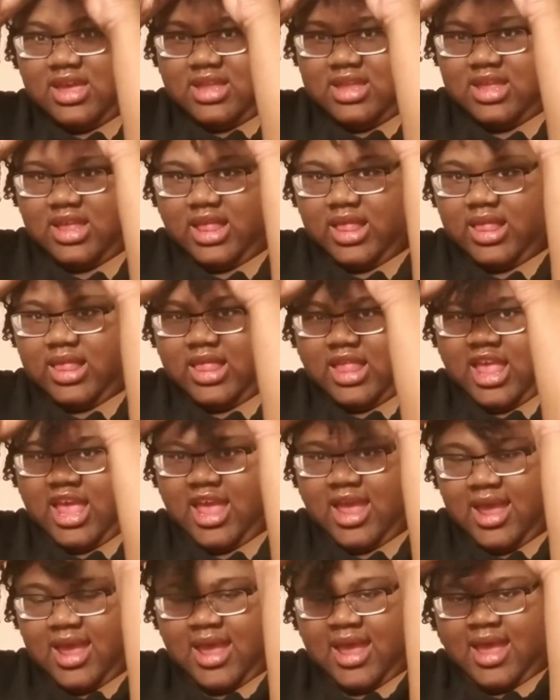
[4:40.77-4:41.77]
this
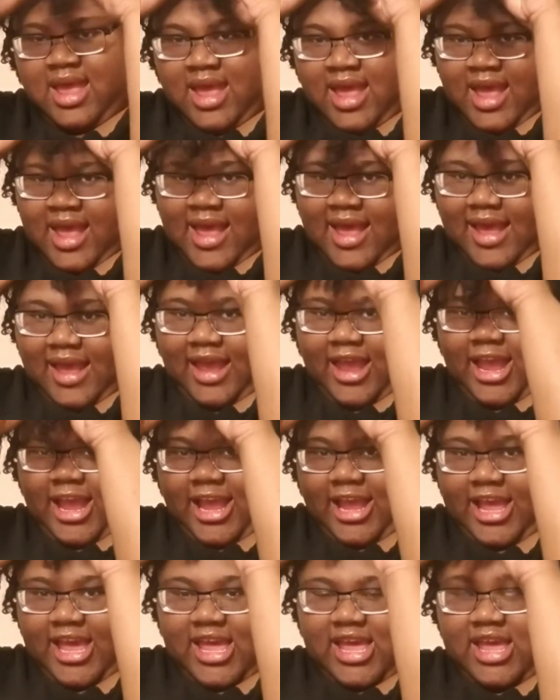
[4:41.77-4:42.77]
and
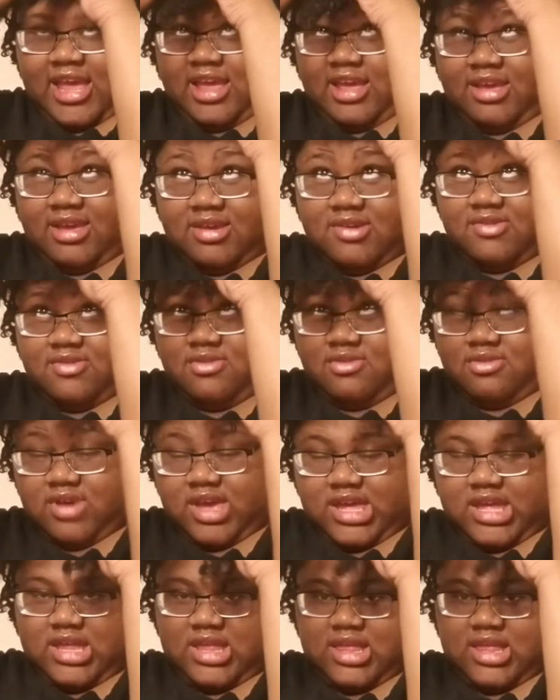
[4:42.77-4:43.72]
in each front.